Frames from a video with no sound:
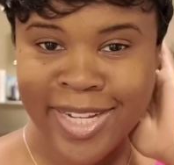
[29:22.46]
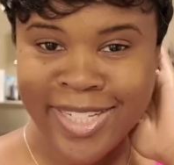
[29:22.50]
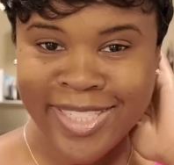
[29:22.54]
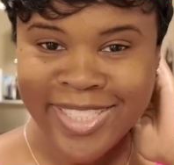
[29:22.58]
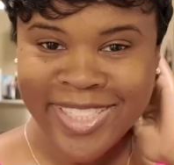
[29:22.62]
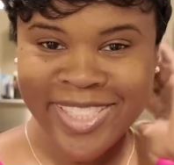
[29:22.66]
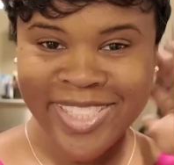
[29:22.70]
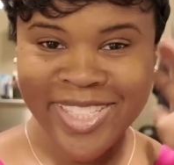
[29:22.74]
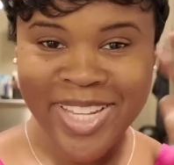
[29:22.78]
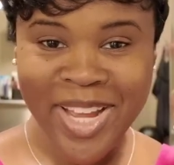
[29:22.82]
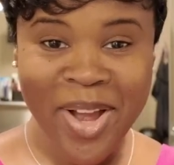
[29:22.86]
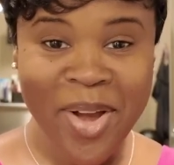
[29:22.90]

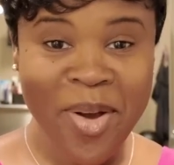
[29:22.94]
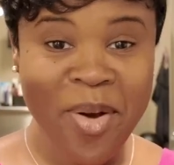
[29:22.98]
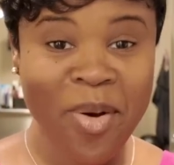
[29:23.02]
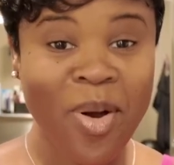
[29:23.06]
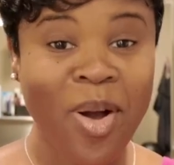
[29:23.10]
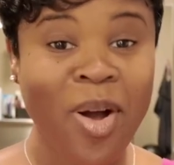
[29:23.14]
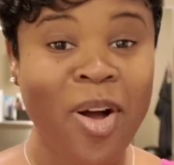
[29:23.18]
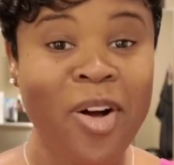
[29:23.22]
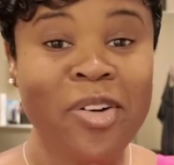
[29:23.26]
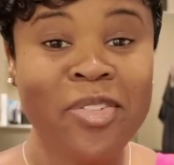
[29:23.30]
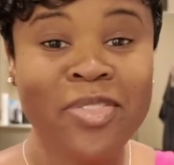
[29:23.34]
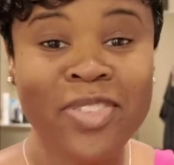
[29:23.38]
So
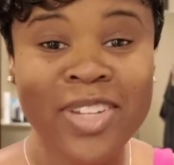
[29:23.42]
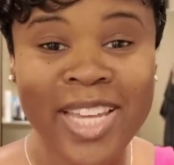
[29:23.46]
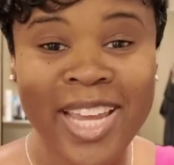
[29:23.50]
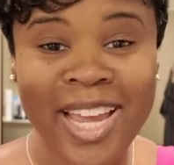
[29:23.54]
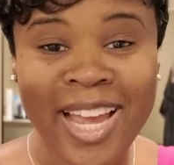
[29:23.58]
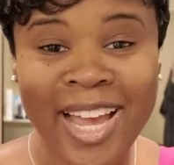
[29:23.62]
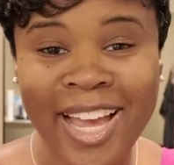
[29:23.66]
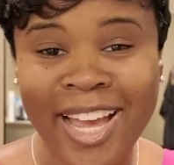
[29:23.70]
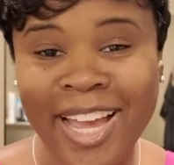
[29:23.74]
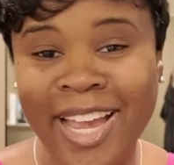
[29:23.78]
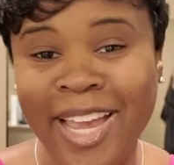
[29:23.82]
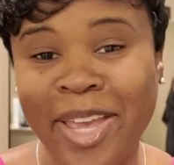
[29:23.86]

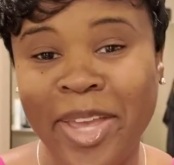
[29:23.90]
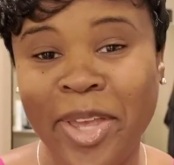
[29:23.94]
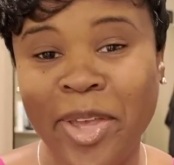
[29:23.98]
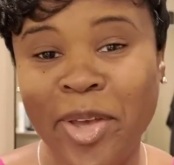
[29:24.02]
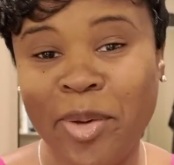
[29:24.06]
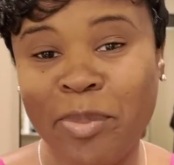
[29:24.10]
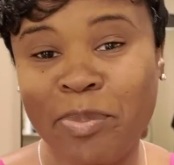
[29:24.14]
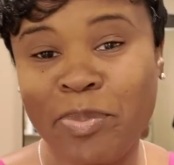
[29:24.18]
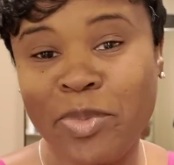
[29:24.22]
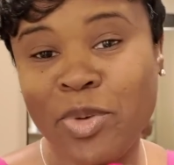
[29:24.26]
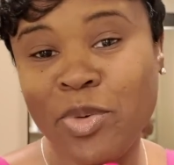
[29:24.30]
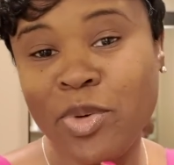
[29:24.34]
hopefully I
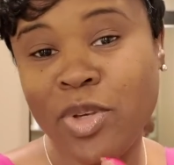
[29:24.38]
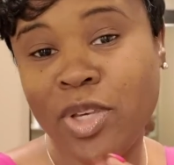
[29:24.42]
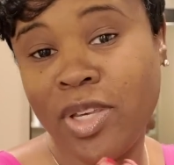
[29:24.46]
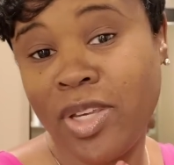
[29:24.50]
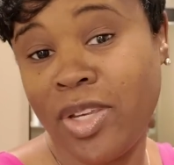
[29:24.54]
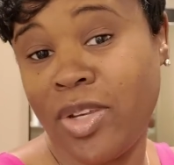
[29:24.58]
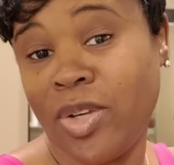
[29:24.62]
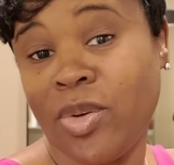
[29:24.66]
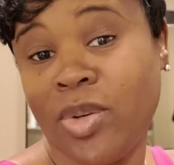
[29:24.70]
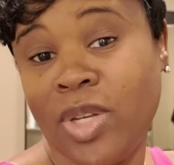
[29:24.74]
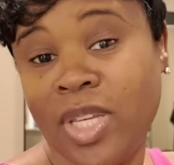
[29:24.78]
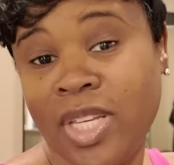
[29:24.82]
help you
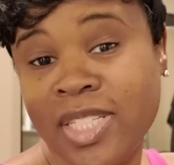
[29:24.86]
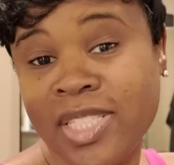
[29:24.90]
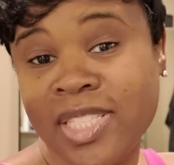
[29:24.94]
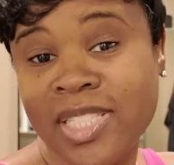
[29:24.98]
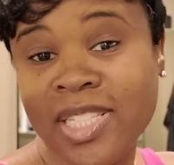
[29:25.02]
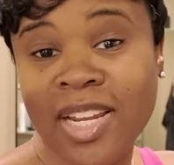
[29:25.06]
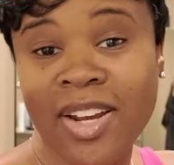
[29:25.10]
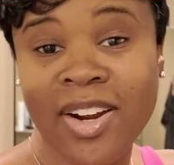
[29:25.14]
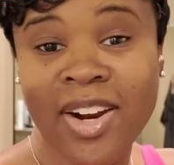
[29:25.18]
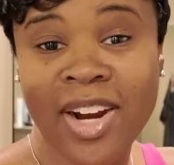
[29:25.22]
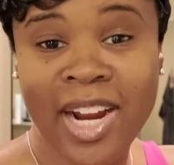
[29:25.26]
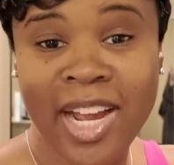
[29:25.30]
cuties
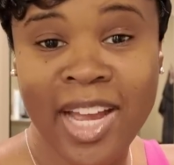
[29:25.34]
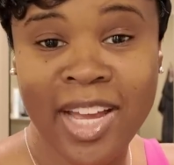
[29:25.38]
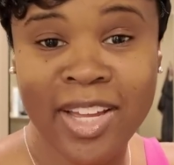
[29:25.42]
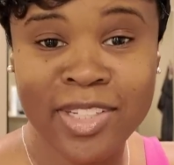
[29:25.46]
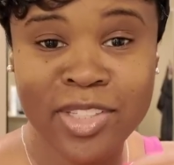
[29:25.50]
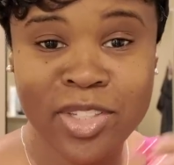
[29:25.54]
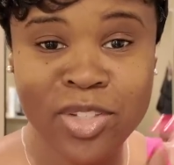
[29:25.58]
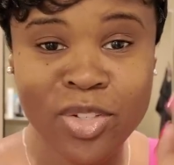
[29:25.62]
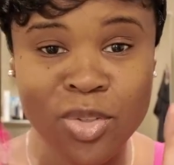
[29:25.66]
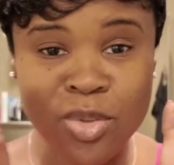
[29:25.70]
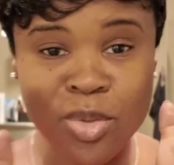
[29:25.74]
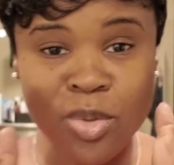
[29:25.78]
learn how
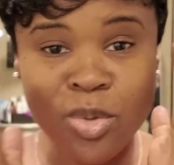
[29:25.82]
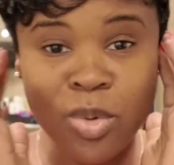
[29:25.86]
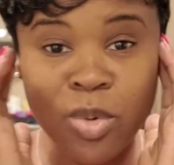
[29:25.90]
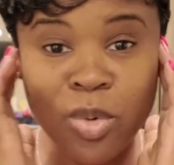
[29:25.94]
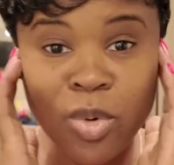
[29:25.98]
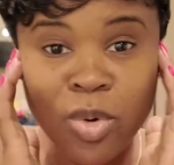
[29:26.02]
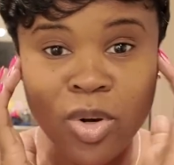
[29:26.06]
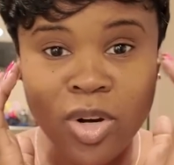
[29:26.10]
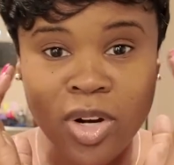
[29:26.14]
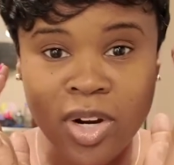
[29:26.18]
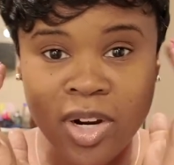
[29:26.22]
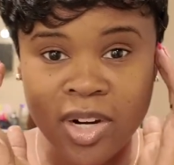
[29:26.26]
to
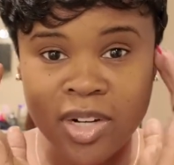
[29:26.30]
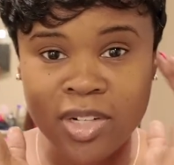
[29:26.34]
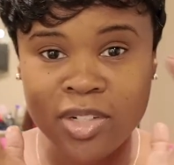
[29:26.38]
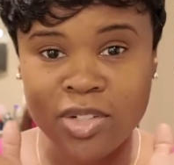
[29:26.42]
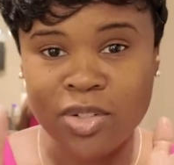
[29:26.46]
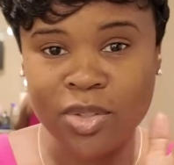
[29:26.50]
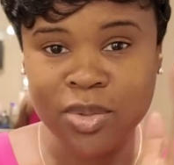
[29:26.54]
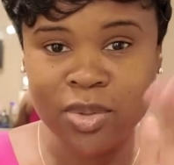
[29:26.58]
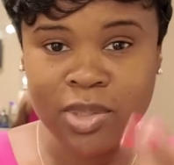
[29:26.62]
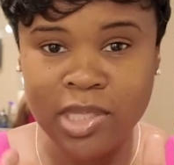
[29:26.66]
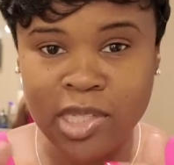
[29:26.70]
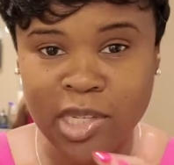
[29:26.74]
or
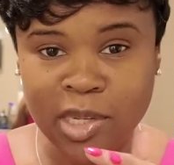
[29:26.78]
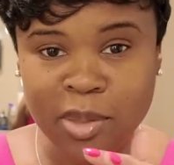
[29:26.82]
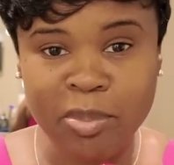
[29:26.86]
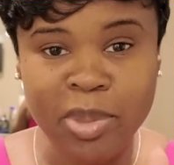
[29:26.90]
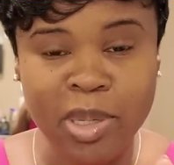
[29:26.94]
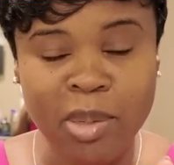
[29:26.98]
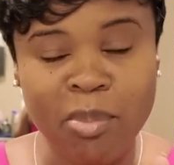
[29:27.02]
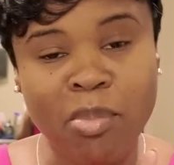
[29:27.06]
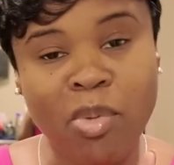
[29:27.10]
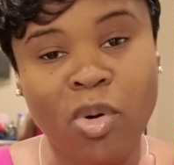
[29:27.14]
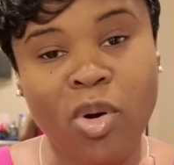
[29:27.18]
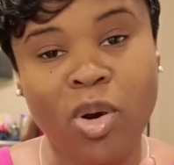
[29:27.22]
do a little
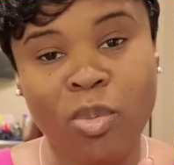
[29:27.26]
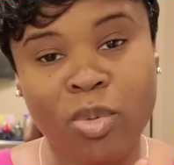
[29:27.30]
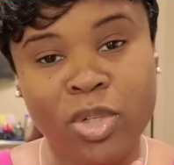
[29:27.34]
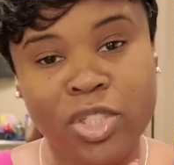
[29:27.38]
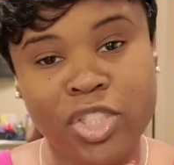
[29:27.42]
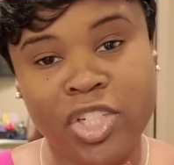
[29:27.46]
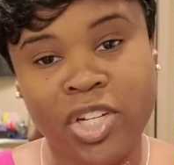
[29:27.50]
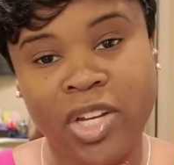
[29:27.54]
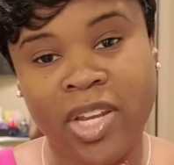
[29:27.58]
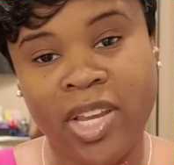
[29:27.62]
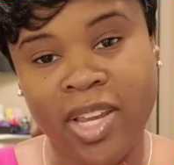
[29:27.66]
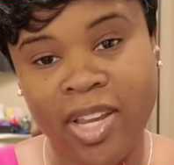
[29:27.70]
bit more
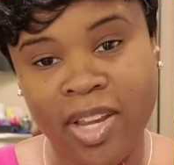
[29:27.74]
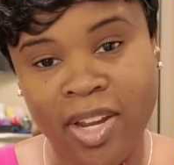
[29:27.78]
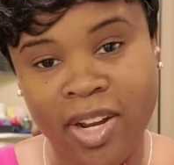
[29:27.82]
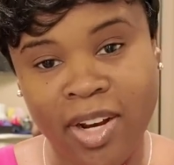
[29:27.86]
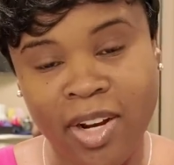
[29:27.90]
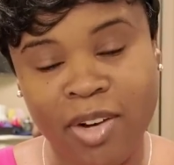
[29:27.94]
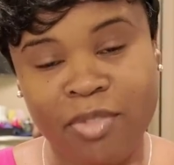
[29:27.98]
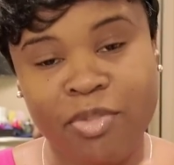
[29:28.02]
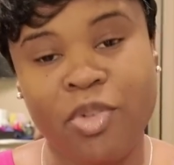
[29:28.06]
with your hair.